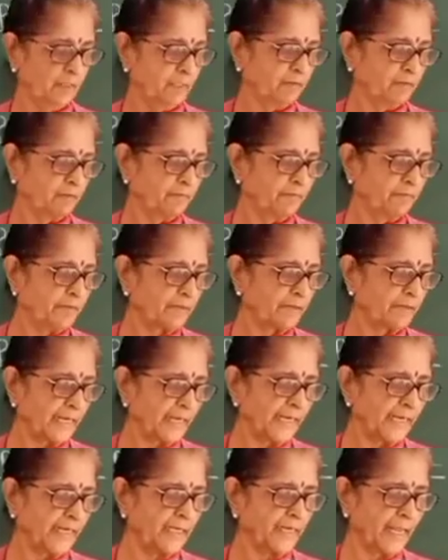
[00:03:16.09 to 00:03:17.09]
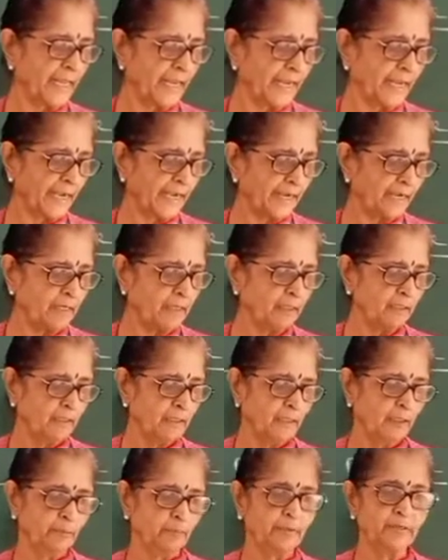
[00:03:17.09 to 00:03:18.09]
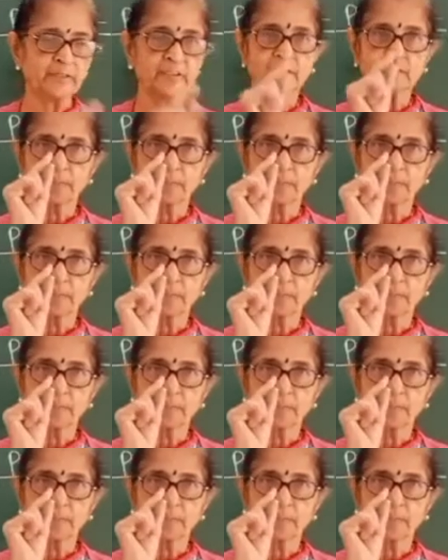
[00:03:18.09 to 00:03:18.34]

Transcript: We write had plus